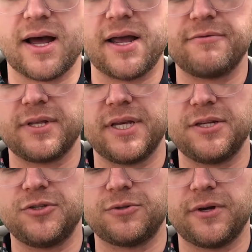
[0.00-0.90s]
I really
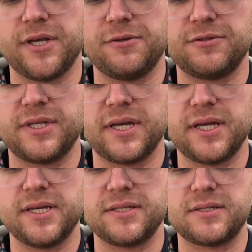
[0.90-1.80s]
enjoy using
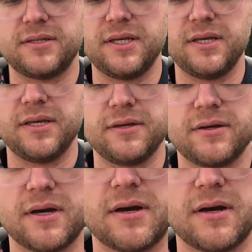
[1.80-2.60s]
is the